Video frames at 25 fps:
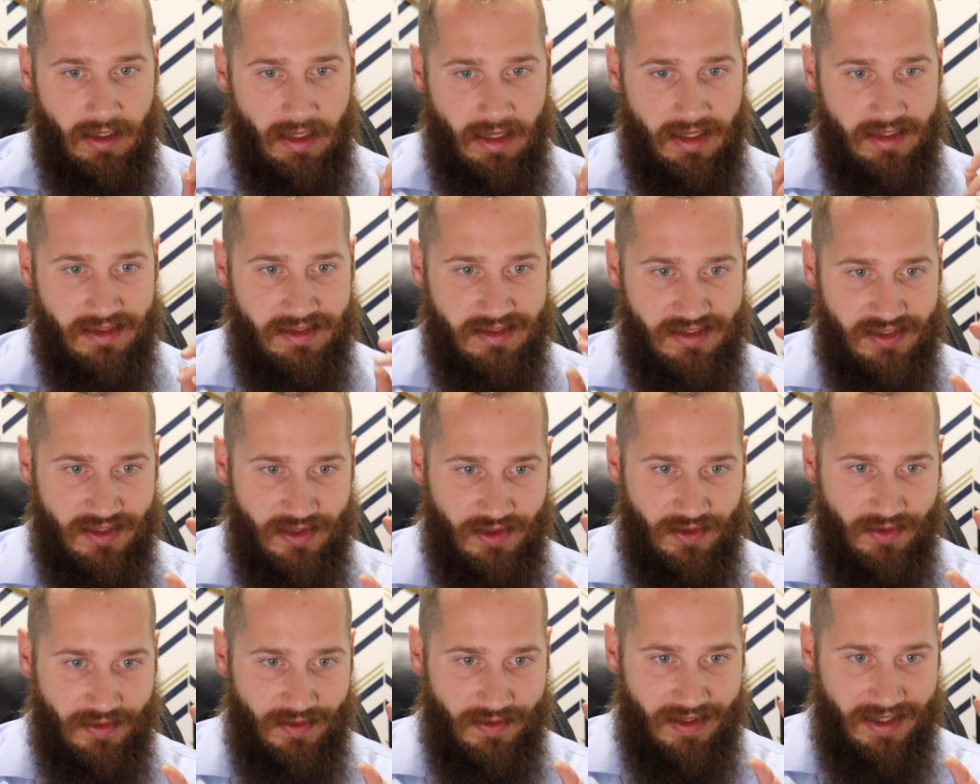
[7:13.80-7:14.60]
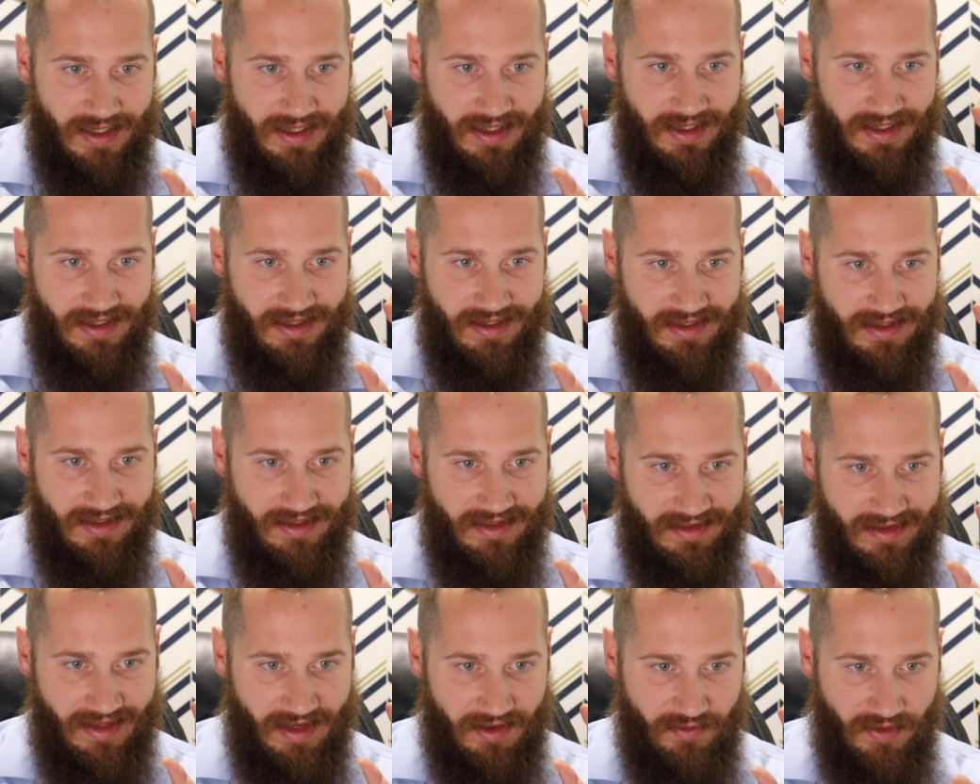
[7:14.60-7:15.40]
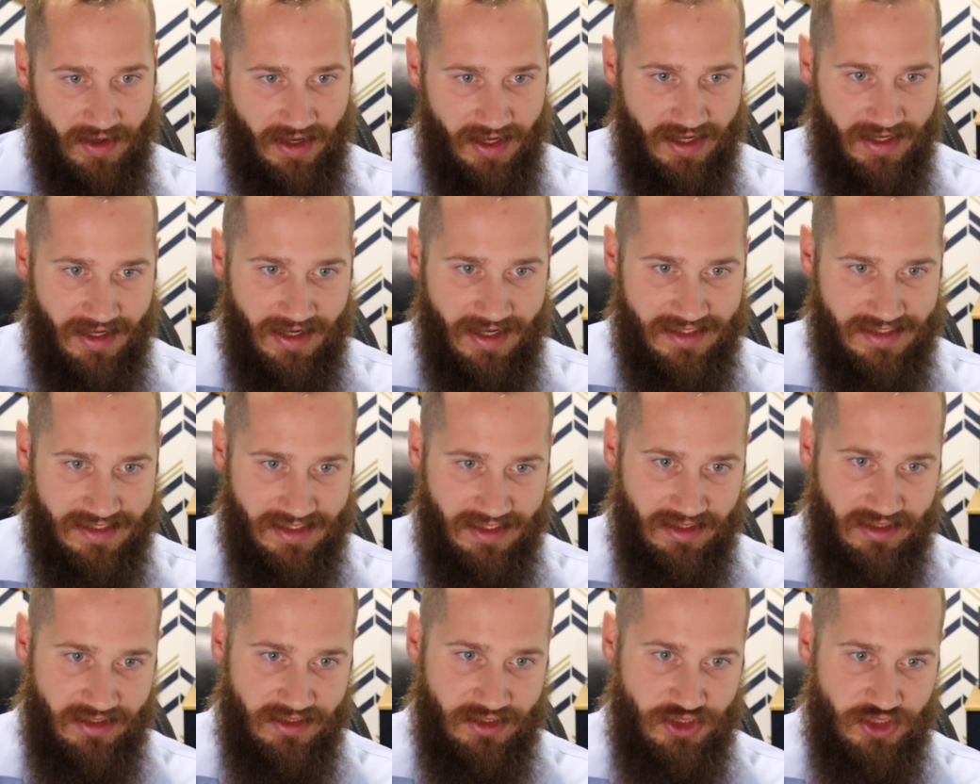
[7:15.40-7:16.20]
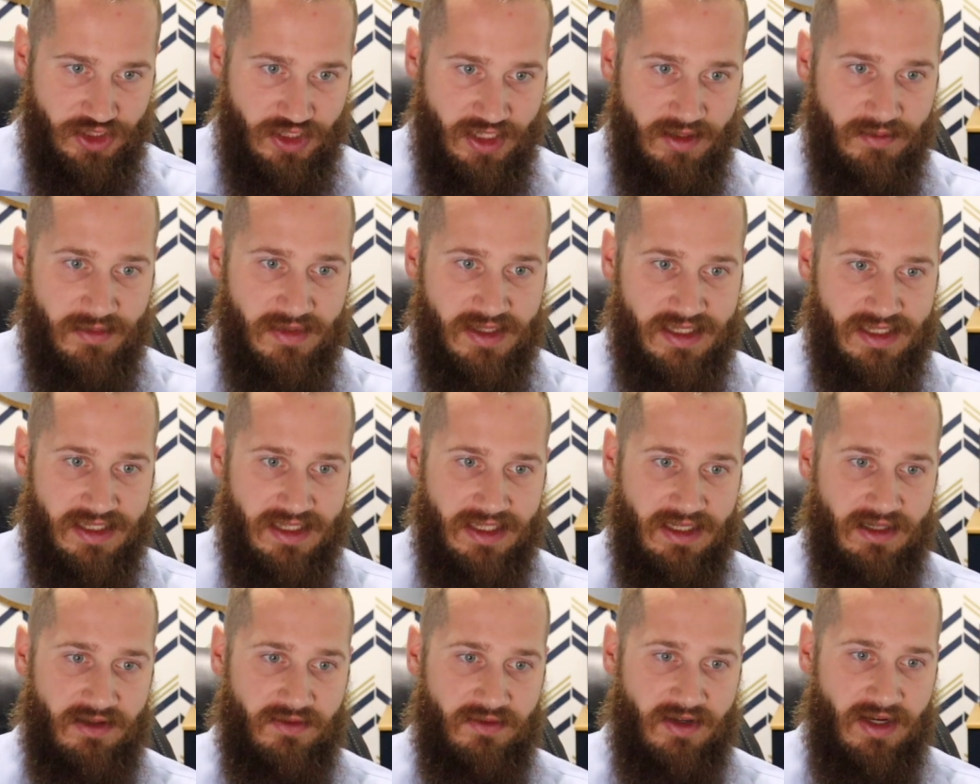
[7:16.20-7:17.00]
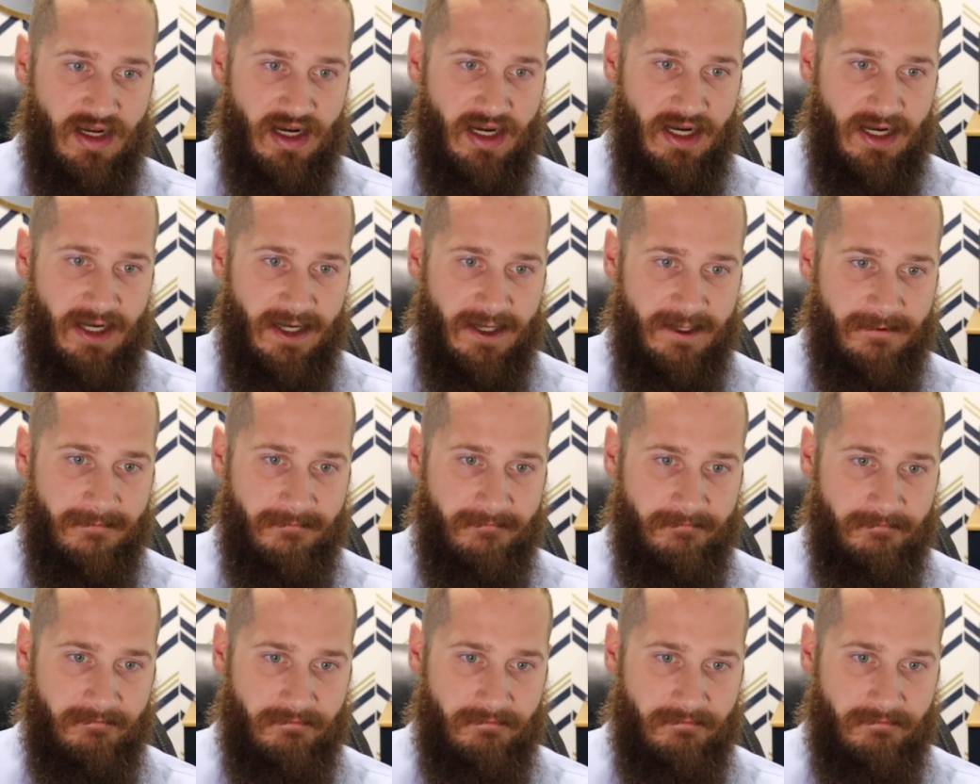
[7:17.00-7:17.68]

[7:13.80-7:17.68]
and so uh, they recognize the legitimacy of God.